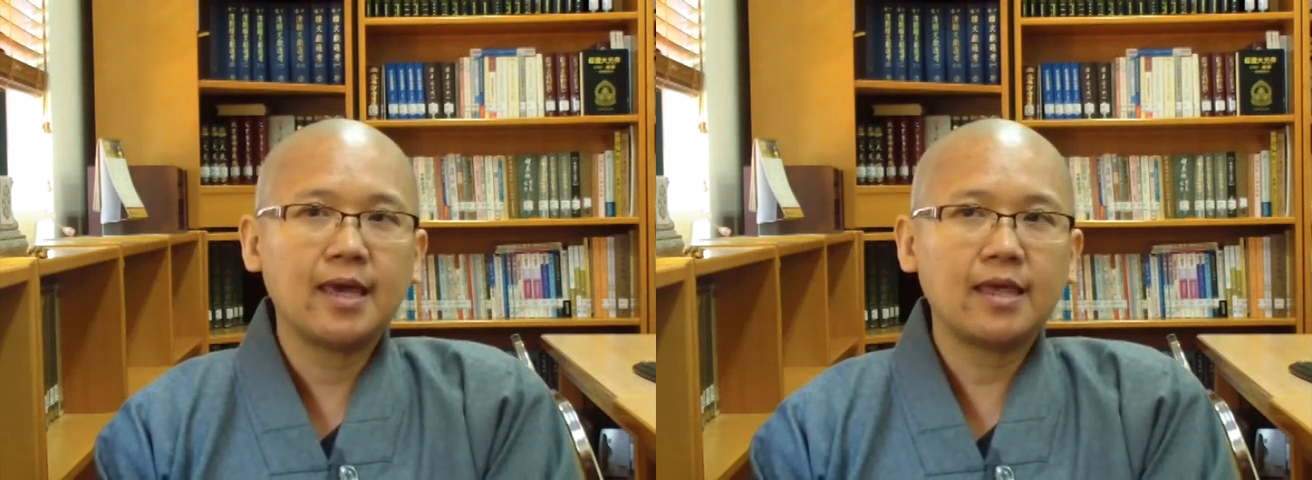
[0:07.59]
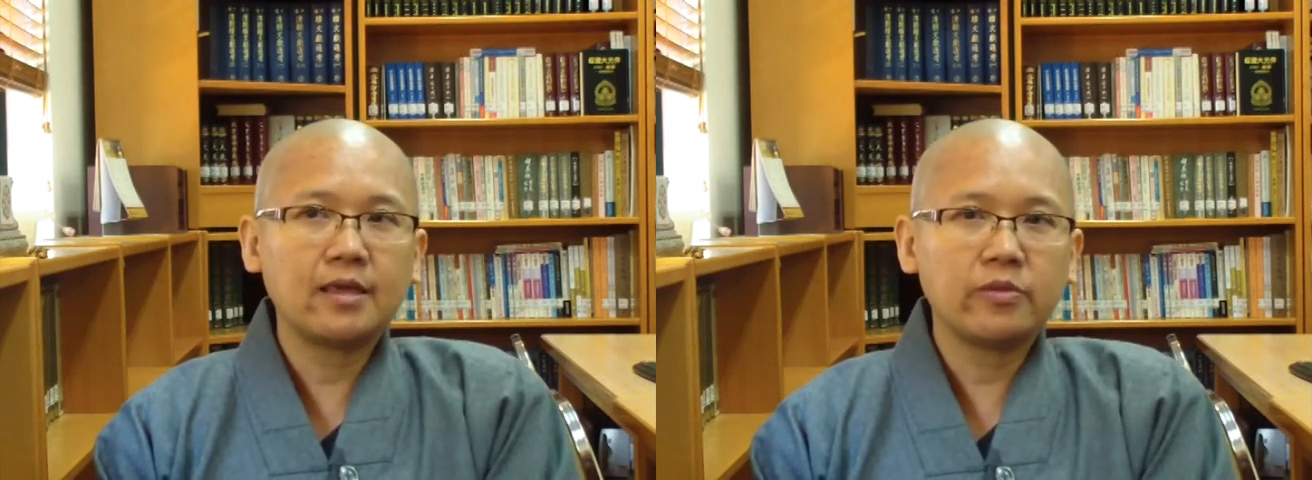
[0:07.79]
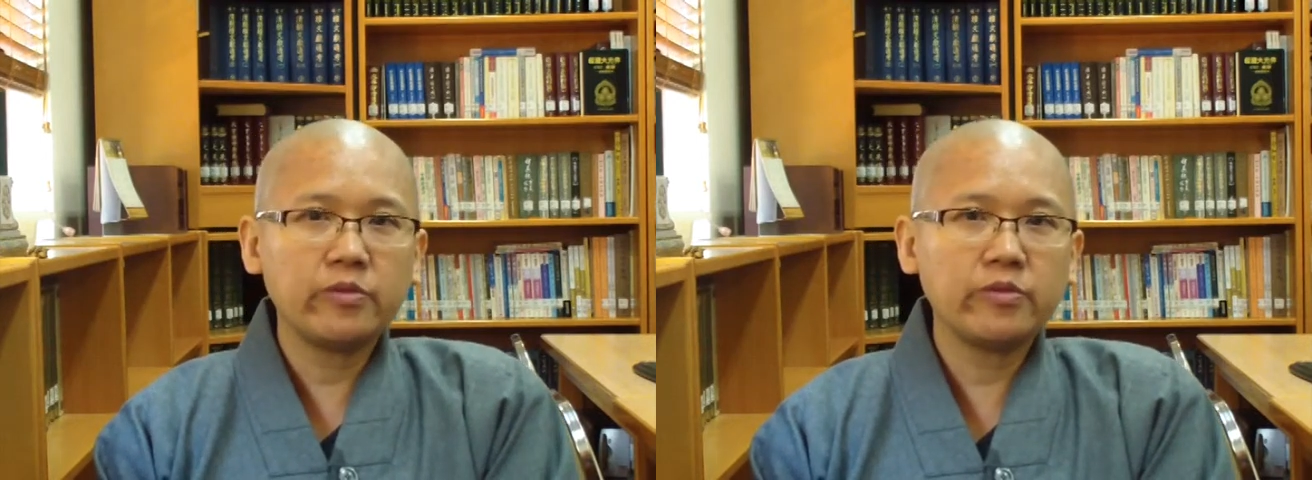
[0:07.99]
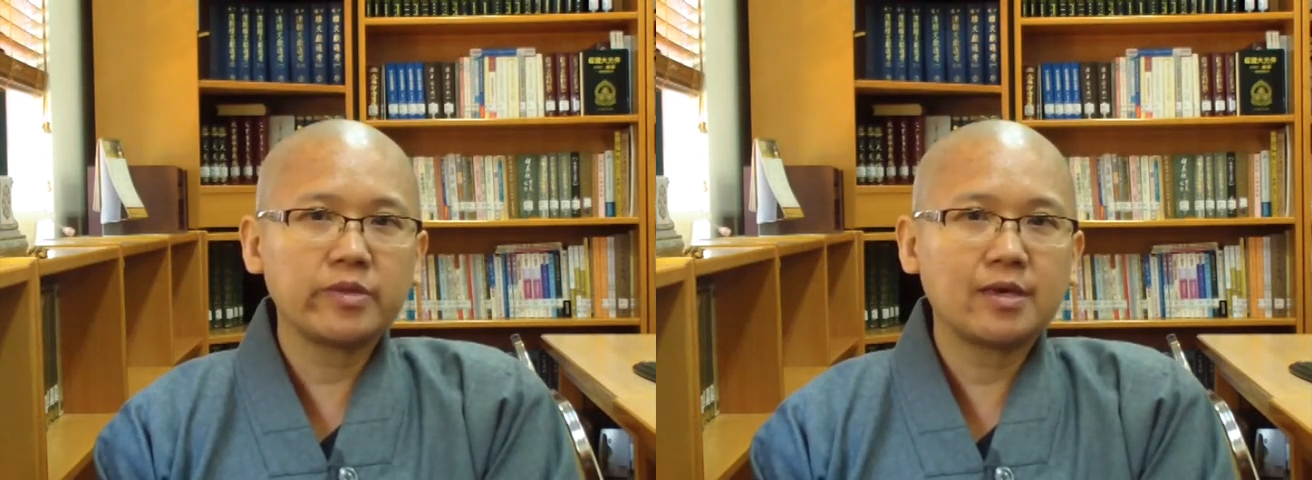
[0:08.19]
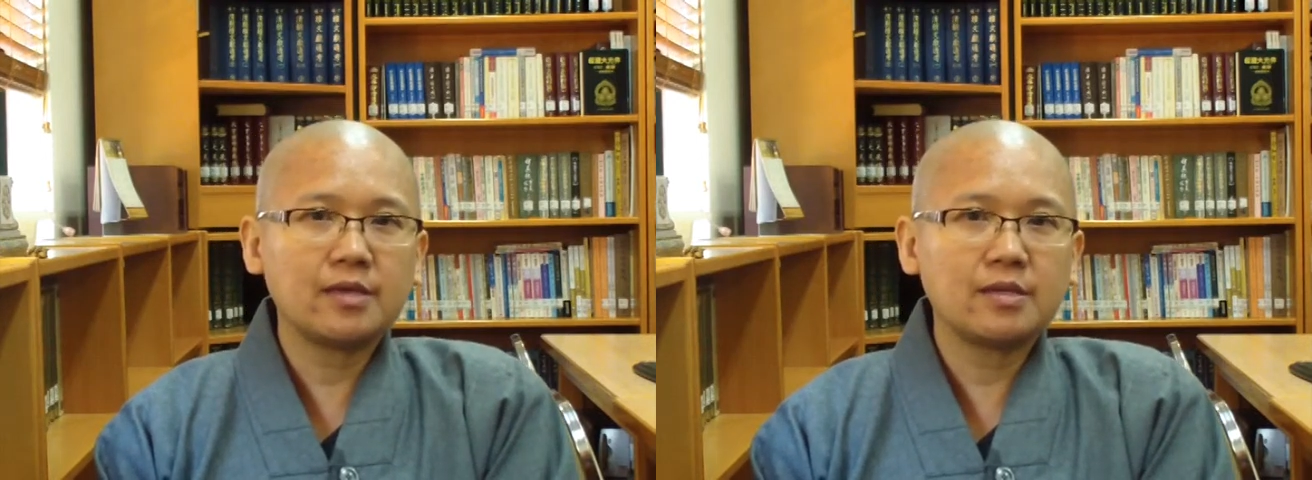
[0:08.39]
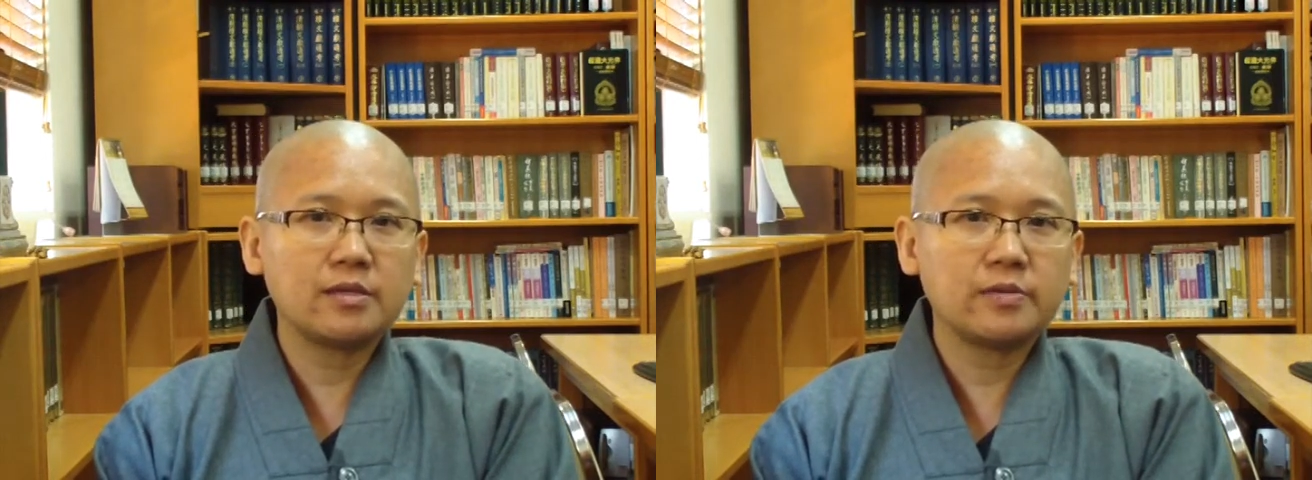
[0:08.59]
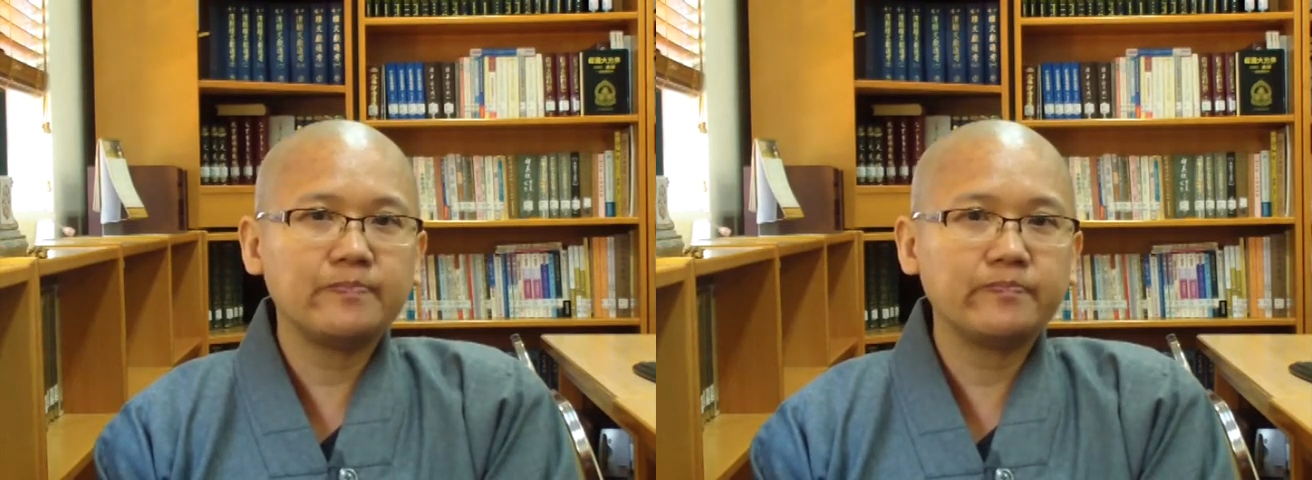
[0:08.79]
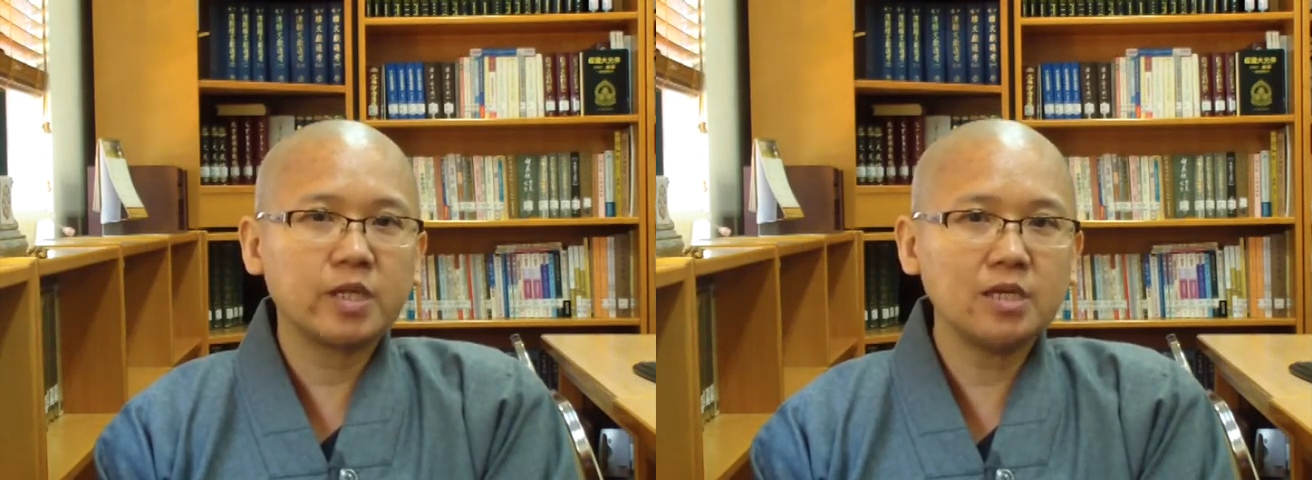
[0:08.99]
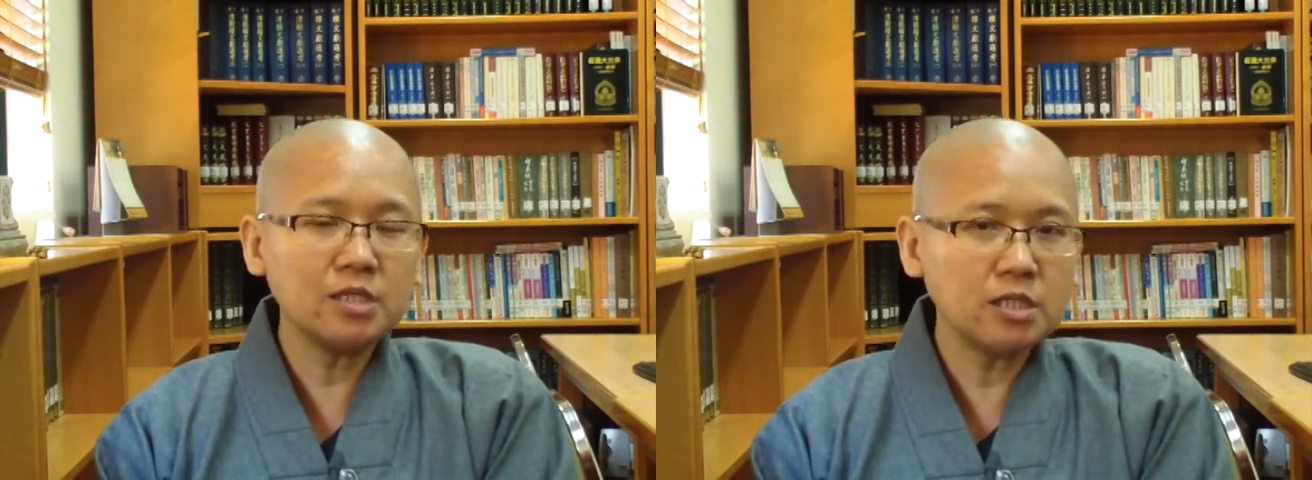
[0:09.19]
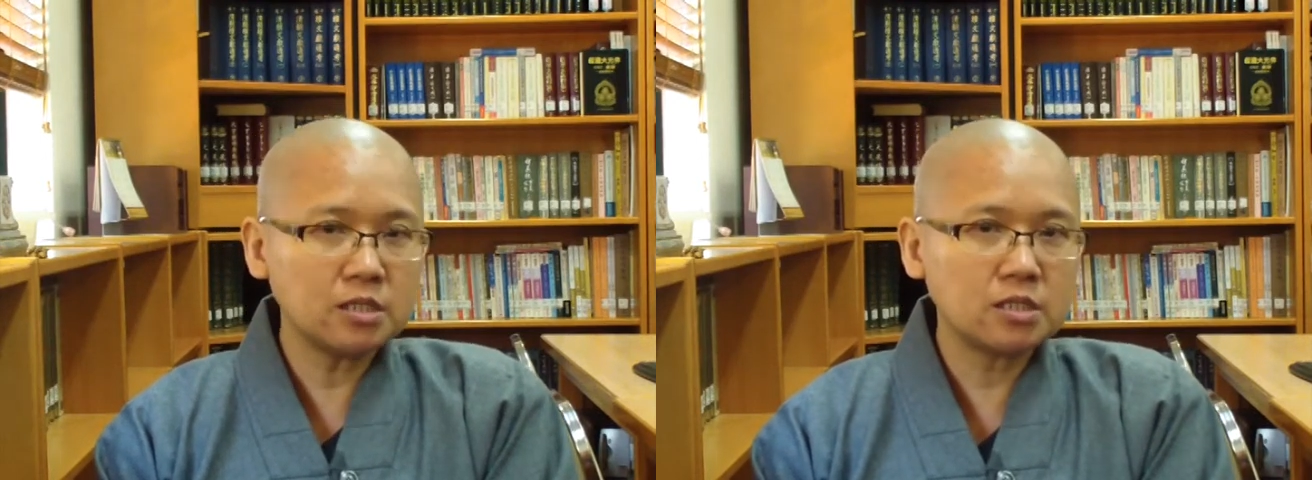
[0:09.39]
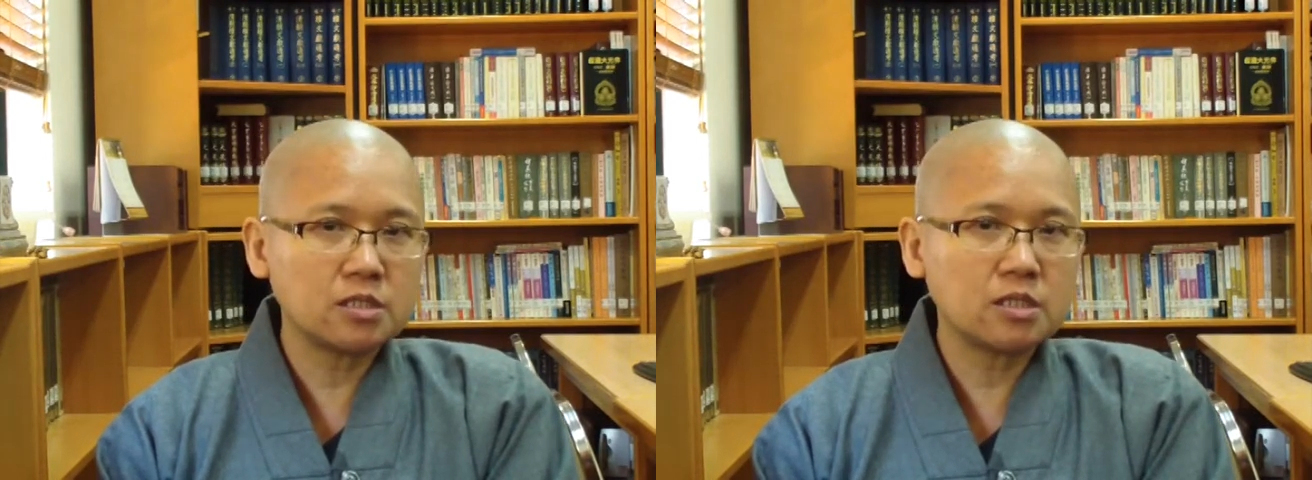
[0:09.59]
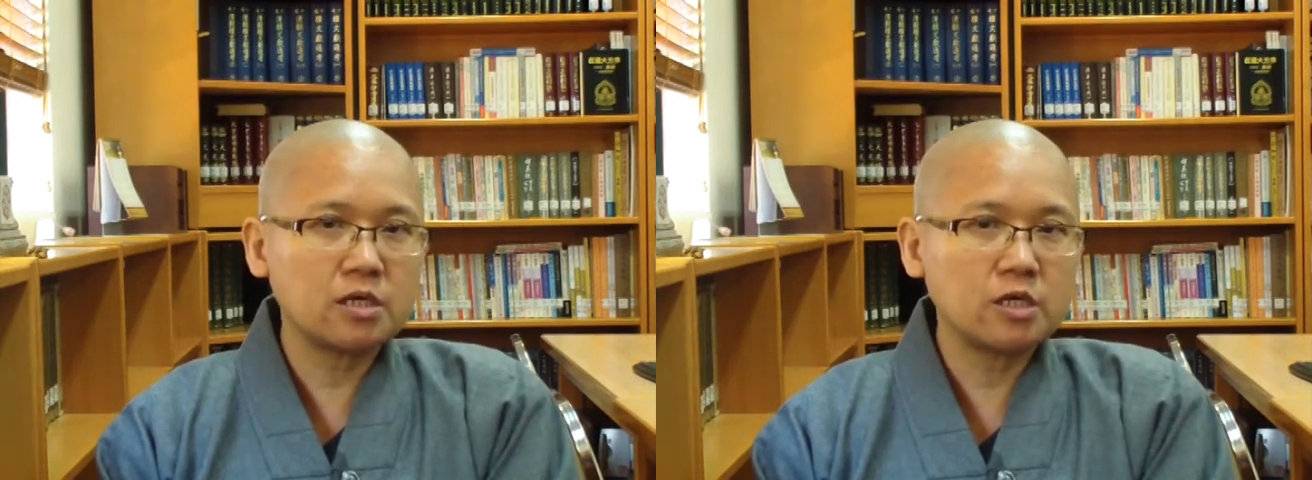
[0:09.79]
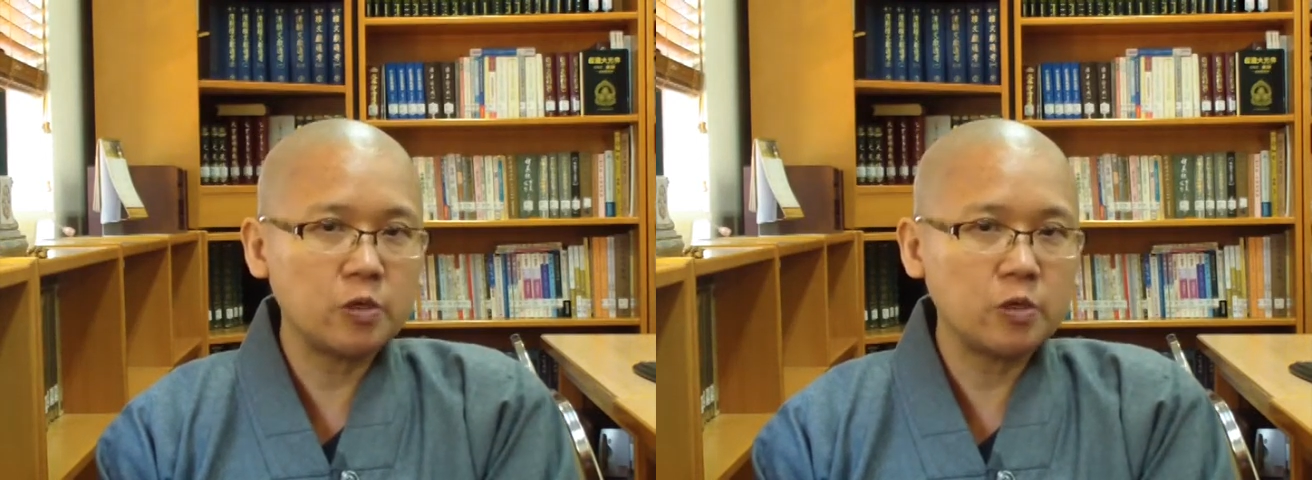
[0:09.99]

and I thought that it is